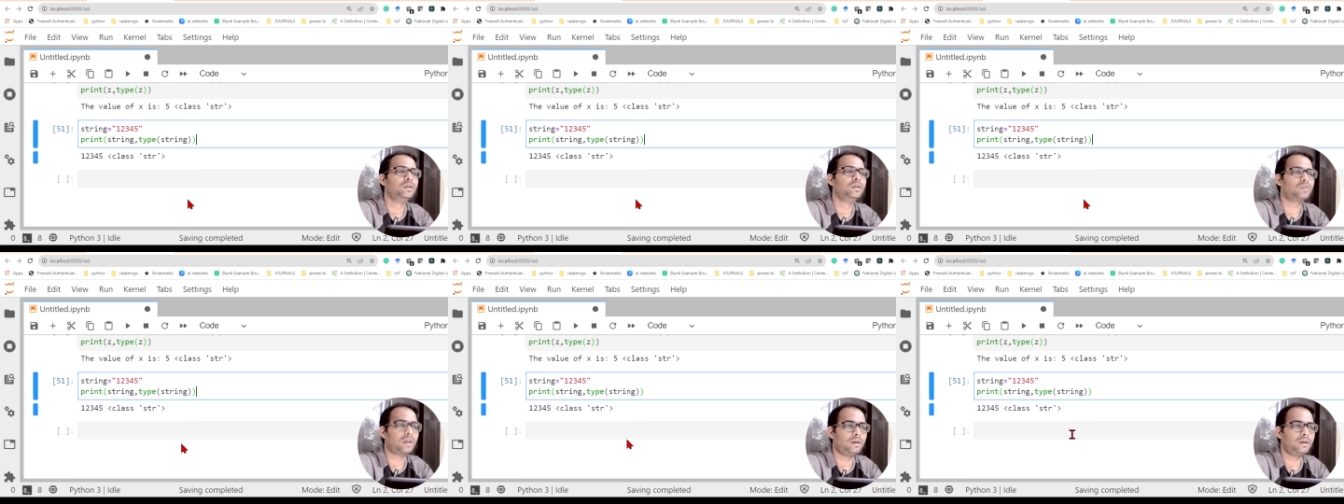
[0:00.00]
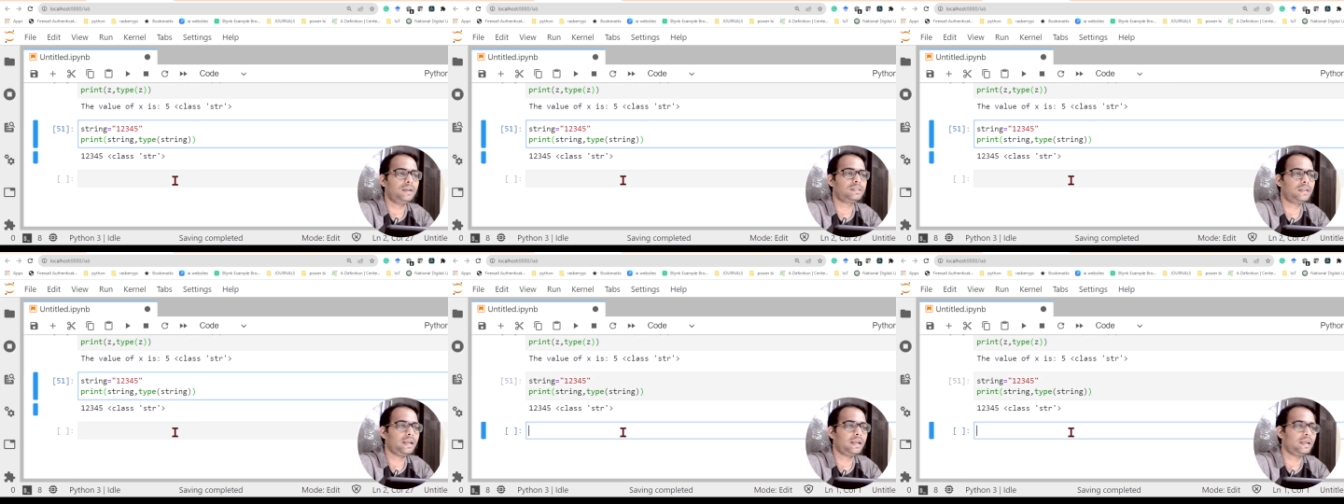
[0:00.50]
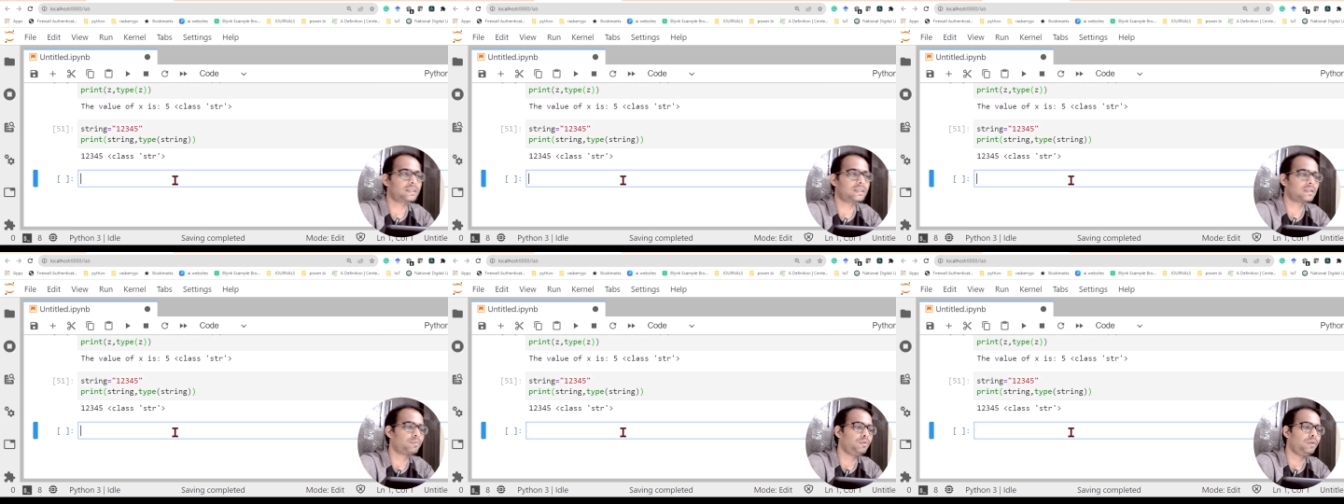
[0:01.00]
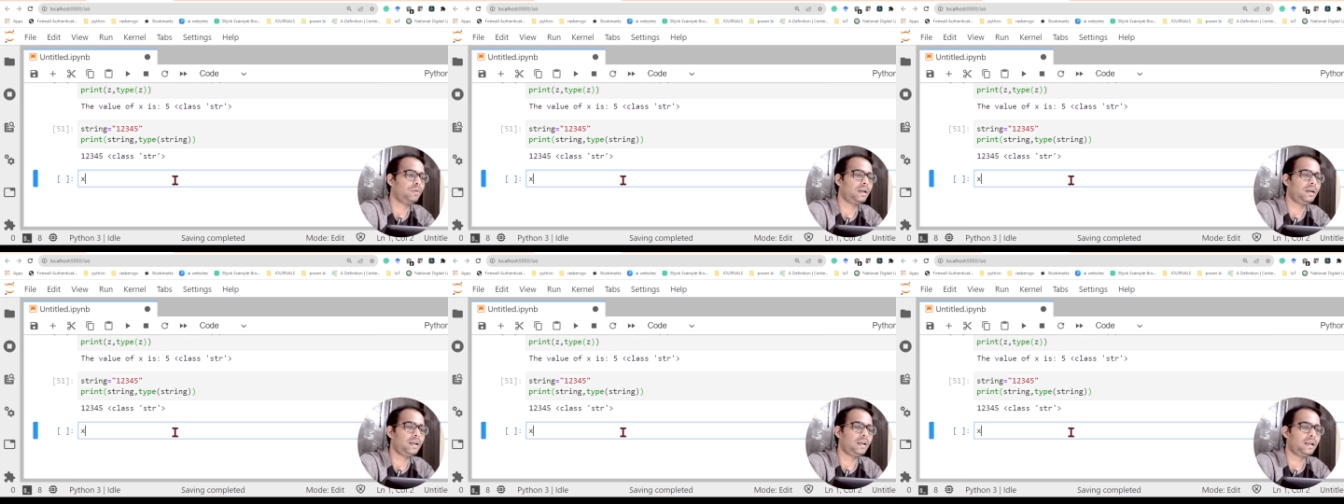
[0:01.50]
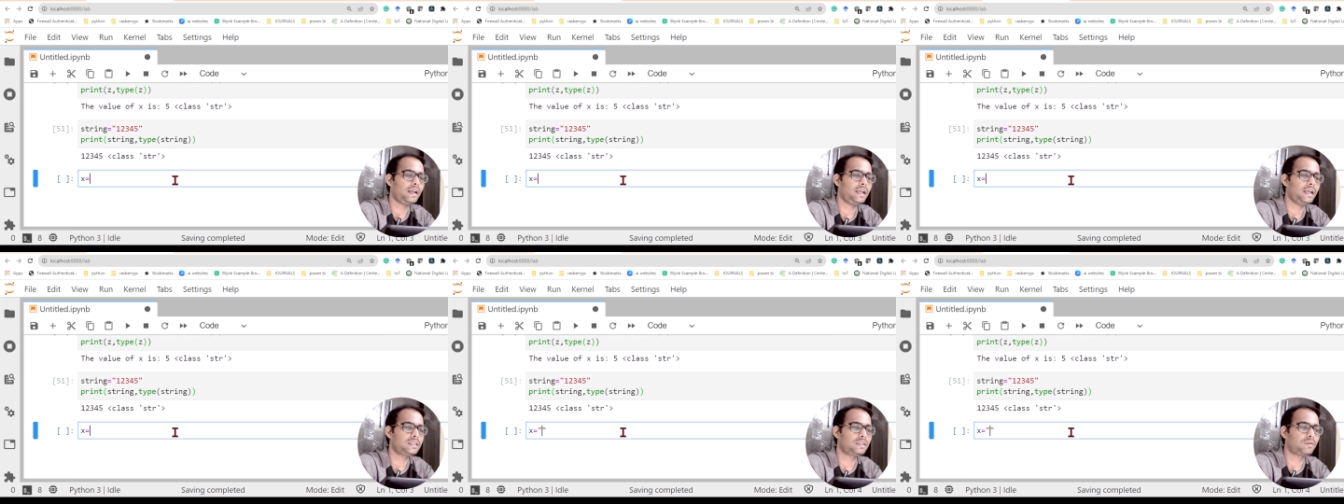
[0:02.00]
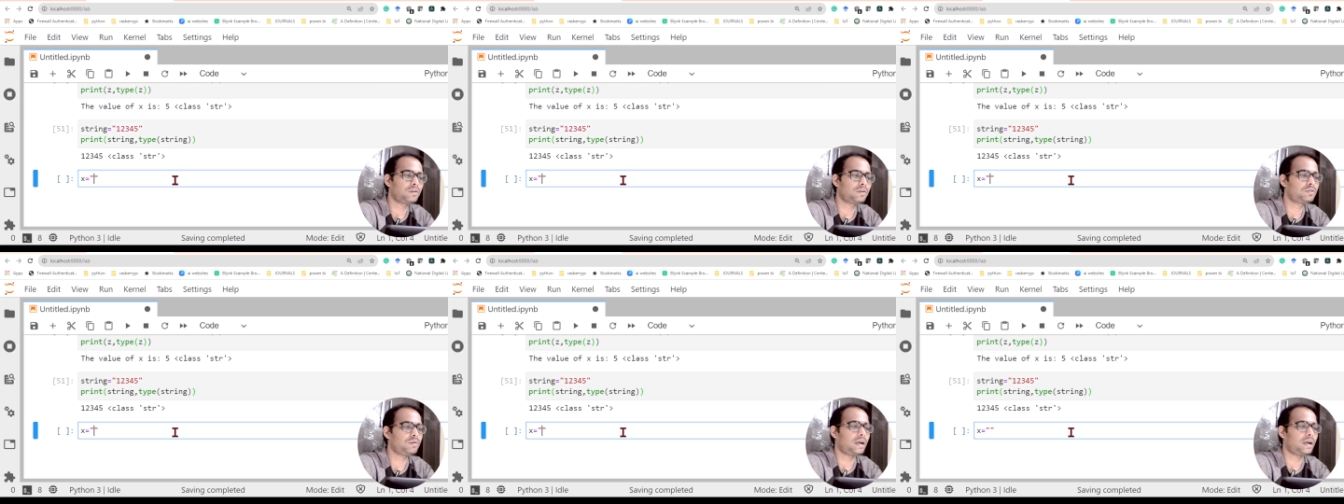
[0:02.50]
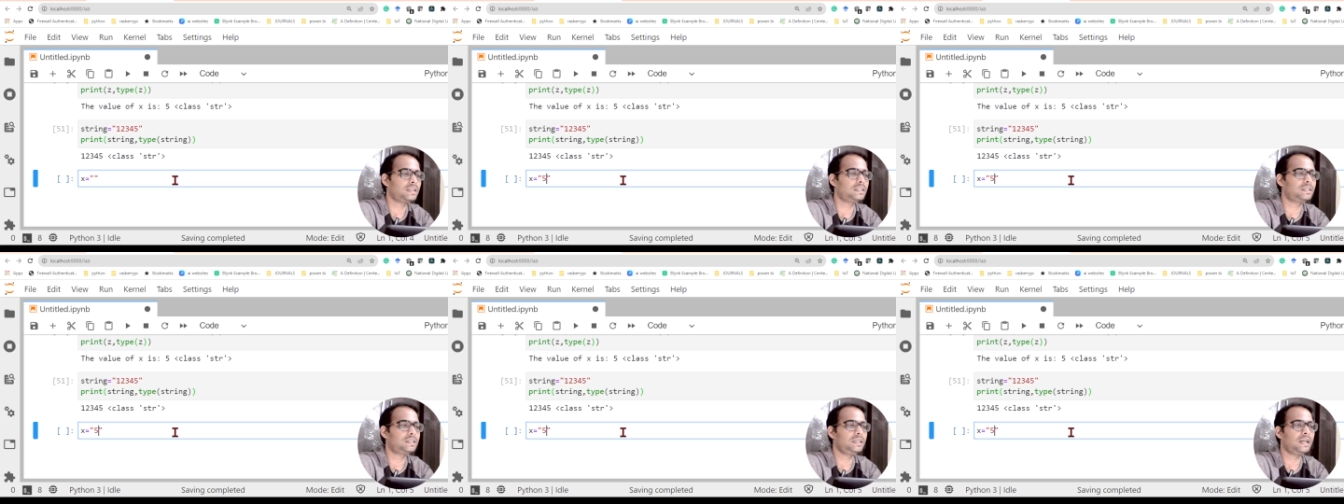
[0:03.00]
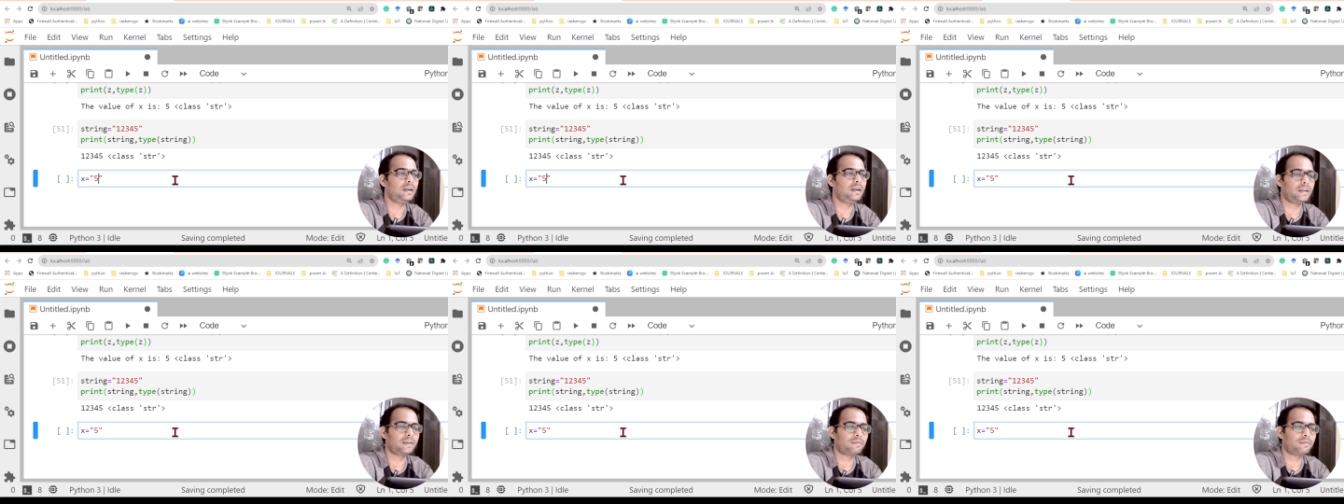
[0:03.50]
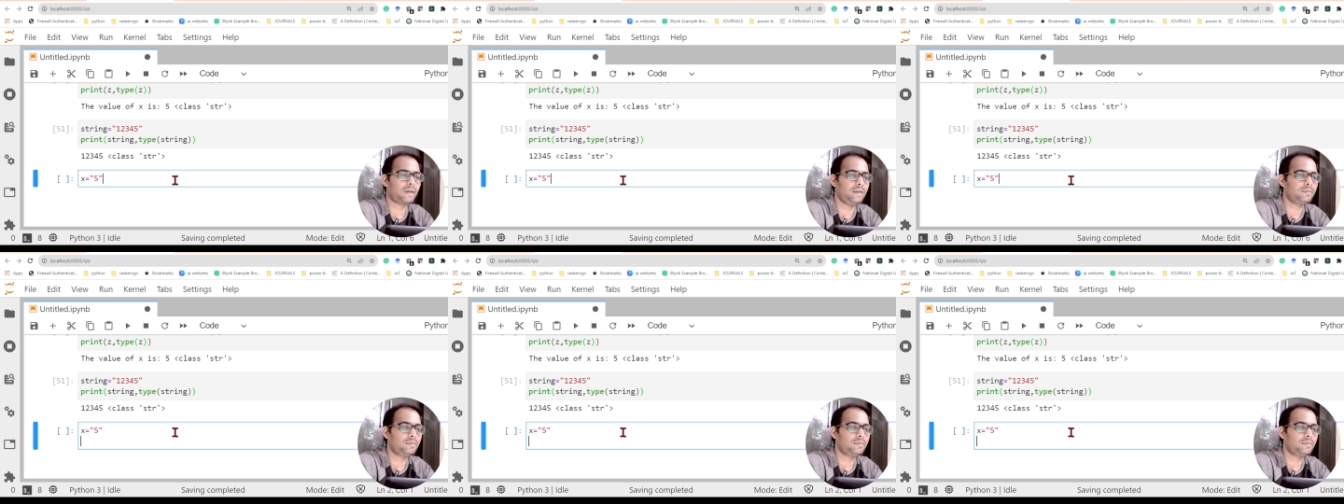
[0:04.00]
So now let's take an example where I take x equals to, as a string I'll take 5,